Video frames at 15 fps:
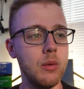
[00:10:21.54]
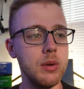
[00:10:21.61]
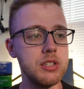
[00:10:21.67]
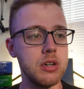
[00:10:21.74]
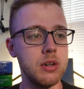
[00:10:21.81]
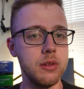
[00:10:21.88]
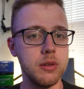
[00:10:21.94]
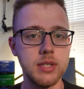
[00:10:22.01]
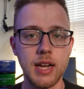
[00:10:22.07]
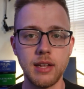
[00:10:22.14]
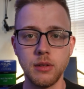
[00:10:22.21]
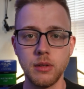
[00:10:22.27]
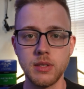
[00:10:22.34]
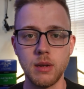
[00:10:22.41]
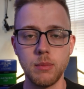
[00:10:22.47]
which are those
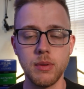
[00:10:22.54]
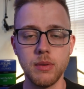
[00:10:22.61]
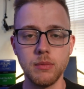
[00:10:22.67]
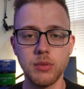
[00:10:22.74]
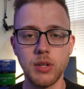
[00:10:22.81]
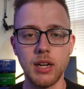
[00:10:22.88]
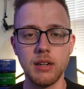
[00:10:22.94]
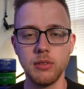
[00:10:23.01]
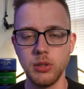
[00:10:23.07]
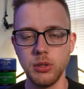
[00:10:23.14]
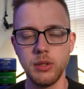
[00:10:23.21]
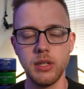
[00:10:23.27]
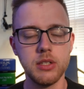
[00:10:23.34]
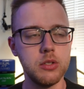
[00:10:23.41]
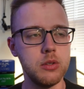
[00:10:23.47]
hand loads I've been kind of
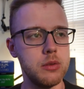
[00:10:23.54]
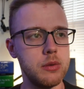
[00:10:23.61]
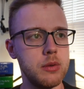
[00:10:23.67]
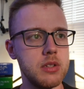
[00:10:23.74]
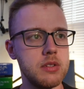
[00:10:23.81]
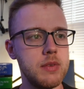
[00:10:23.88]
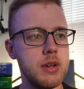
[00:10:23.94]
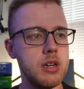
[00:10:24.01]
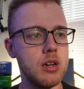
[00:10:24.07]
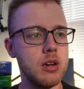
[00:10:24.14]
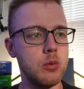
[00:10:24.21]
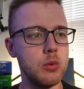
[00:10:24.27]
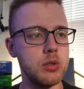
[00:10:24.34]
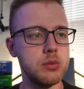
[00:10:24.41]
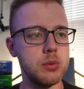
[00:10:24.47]
alluding to through this
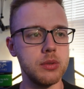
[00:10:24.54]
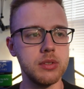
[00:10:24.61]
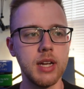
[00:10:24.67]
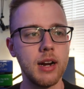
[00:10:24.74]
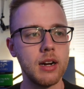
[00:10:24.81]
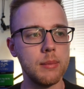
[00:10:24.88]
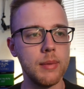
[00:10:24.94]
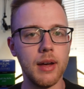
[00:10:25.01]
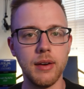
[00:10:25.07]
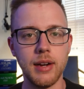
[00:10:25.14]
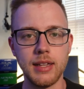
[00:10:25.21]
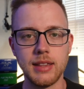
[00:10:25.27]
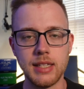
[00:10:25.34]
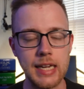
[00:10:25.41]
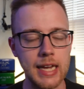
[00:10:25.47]
video, which we'll talk
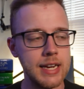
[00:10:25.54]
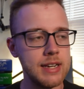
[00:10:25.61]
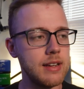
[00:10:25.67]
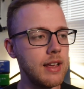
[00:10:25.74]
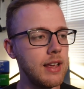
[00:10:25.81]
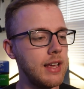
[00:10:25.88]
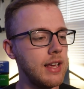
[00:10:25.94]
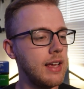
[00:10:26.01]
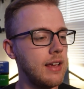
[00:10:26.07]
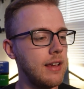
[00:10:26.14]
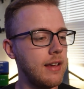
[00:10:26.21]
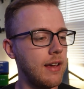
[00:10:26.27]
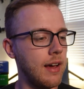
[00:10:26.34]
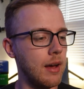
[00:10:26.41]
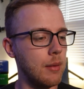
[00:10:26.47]
about at the end.
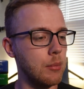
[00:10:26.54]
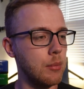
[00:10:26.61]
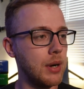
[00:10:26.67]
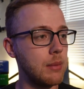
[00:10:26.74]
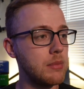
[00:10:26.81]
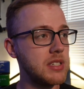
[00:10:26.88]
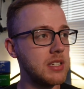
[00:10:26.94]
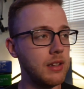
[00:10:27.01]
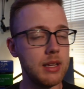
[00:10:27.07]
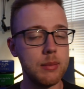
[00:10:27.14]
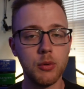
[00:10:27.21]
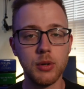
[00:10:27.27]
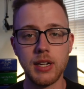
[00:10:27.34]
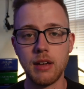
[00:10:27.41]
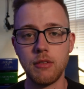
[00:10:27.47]
But I'm still
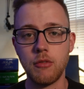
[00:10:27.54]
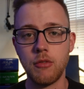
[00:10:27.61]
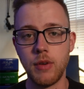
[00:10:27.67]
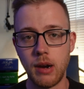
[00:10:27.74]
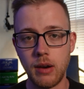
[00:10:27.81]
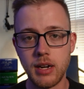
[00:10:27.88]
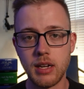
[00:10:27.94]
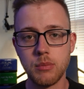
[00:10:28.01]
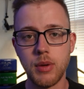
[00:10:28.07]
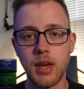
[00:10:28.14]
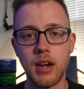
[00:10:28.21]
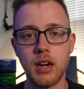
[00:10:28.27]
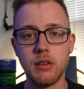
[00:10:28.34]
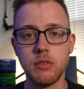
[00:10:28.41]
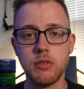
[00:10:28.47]
able to get very
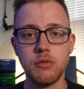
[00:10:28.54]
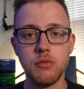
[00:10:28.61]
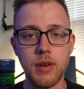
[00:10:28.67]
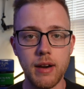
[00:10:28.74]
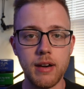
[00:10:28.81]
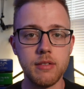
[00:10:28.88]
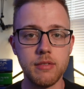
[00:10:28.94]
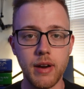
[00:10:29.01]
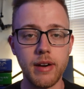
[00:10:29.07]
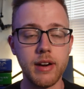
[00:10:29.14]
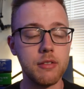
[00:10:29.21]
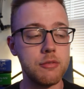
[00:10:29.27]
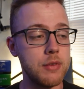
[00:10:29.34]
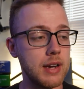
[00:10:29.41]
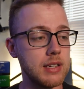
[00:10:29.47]
competitive and very,
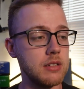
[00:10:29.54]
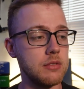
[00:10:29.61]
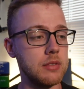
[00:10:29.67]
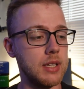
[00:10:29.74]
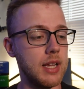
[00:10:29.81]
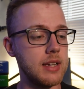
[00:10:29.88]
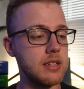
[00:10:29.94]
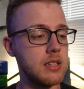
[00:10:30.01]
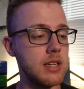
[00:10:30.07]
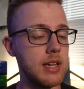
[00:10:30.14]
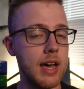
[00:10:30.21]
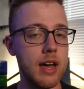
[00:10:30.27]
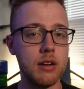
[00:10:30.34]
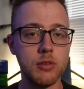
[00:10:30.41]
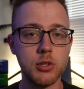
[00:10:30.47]
very effective
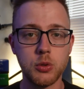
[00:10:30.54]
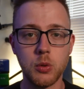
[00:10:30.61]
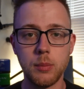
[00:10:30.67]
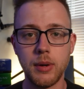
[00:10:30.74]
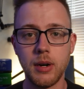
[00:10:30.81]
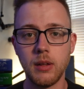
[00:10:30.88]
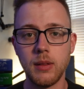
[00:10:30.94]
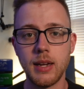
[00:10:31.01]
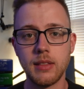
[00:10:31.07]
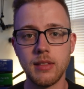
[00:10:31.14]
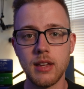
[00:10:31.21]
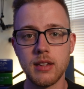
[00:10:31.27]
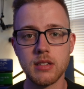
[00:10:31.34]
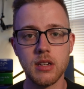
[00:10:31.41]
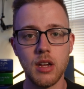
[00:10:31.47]
velocity out of a short barrel
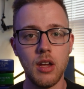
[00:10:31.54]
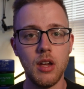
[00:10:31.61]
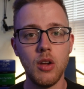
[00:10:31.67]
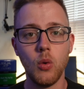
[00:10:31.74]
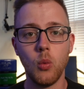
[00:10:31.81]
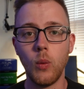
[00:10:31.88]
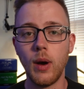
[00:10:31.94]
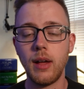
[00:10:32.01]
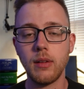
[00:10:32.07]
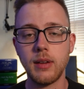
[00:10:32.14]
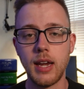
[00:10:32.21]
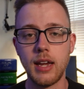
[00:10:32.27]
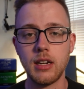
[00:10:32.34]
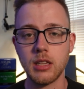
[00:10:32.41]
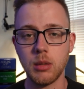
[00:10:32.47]
like this while
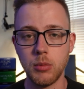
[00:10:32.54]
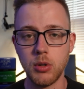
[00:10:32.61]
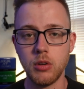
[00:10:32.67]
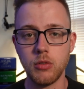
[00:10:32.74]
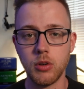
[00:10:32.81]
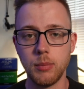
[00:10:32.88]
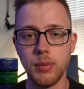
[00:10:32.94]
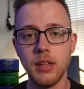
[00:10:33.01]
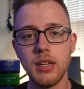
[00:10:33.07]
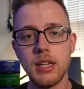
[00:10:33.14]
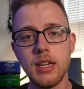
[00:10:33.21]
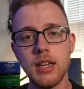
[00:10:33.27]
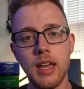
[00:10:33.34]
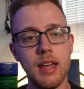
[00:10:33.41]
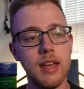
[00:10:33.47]
gaining the
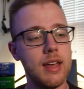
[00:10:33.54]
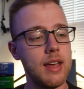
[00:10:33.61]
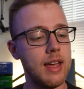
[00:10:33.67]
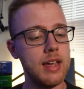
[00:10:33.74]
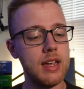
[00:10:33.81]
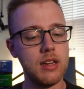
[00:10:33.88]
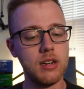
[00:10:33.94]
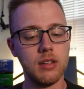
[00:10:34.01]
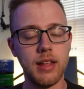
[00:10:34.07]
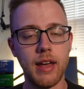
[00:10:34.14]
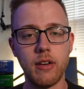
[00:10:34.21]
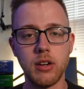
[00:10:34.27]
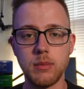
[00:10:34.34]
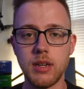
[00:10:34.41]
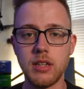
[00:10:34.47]
maneuverability and
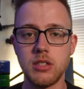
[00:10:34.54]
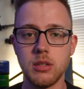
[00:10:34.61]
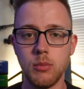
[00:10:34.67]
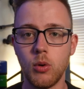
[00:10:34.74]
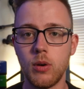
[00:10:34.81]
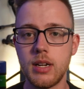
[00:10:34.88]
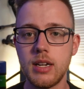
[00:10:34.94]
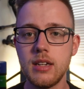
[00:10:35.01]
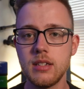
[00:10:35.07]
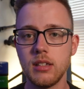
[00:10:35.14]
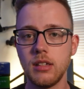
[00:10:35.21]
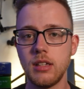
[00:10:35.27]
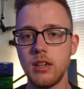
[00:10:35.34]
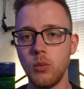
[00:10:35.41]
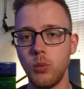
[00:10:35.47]
allowing me to more
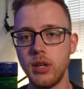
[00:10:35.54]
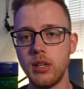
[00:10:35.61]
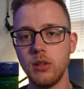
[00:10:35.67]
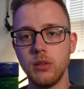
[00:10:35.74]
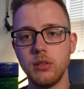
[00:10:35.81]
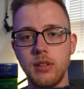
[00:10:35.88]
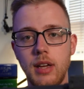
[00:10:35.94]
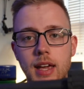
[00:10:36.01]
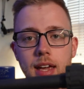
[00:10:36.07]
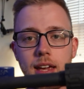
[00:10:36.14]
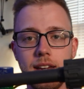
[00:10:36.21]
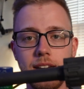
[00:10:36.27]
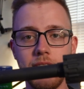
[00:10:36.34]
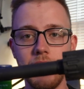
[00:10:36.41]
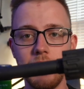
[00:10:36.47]
easily wield
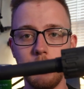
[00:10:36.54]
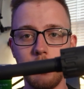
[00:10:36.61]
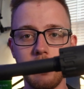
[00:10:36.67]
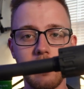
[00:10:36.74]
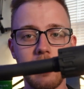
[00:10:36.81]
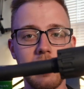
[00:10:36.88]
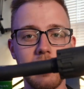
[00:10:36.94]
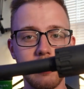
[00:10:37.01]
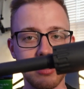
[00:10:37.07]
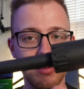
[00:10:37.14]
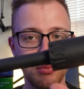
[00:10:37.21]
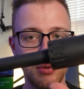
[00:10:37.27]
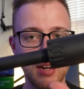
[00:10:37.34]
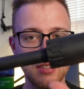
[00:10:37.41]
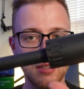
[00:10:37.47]
a gun with a
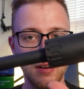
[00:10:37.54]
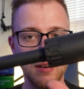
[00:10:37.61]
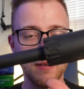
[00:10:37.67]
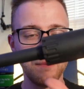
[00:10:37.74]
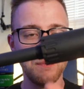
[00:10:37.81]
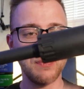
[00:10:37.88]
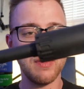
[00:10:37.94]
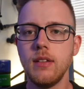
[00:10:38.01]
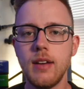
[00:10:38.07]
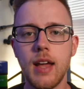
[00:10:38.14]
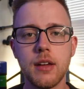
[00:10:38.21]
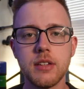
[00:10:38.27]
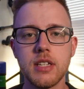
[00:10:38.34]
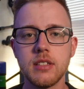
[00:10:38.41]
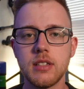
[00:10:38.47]
suppressor.
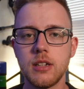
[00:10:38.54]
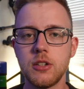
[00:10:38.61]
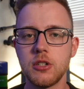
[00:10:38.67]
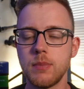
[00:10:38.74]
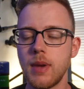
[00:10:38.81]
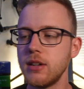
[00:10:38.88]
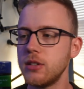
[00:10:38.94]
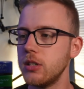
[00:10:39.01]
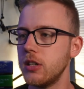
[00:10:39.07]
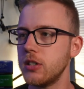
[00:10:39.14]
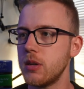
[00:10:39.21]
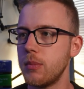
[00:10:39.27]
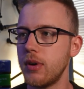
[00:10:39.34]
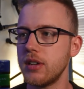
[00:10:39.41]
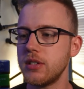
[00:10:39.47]
Now, since I just mentioned
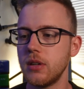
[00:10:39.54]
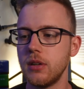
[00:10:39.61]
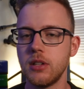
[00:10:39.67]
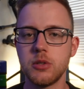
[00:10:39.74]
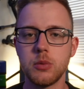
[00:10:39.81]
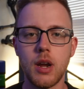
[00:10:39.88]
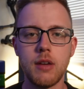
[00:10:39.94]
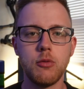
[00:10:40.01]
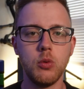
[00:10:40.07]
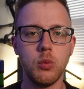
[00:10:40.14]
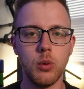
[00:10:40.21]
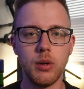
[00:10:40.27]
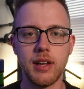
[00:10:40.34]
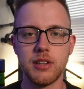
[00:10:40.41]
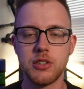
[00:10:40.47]
the suppressor on this
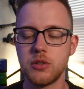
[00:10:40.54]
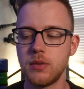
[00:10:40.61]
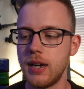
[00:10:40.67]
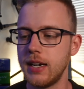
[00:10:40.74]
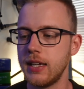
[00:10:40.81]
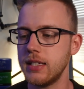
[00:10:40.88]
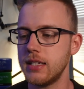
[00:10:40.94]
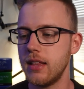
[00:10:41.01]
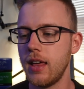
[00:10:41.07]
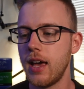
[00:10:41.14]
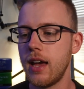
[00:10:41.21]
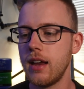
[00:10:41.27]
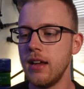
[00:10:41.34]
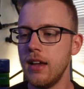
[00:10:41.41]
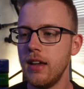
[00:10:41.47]
rifle, we'll get straight into
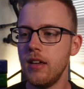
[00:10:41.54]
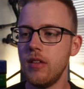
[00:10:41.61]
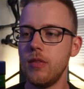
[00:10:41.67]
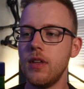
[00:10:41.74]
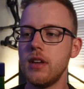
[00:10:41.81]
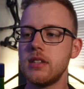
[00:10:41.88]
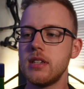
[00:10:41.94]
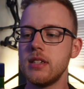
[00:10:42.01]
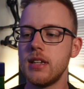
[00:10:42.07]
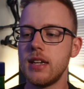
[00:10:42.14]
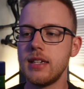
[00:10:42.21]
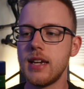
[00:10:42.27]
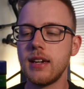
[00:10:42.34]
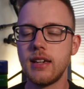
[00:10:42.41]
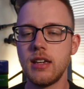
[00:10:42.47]
that. This is
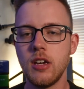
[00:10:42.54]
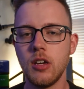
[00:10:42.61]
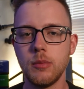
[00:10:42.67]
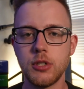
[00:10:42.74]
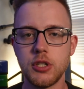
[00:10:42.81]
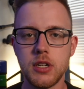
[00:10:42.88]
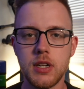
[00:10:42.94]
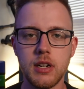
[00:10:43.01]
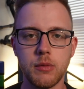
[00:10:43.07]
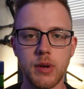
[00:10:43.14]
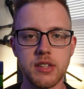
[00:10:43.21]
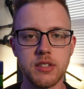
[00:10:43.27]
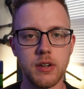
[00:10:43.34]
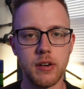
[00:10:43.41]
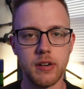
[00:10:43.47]
a Yankee Hill Machining
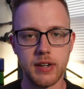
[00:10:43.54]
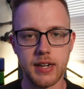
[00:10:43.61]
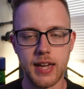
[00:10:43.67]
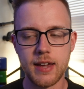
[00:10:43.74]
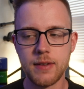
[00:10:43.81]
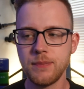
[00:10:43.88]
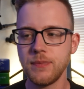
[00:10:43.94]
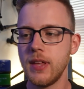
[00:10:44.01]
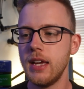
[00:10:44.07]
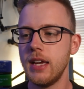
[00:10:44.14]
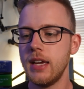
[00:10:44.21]
Resonator K,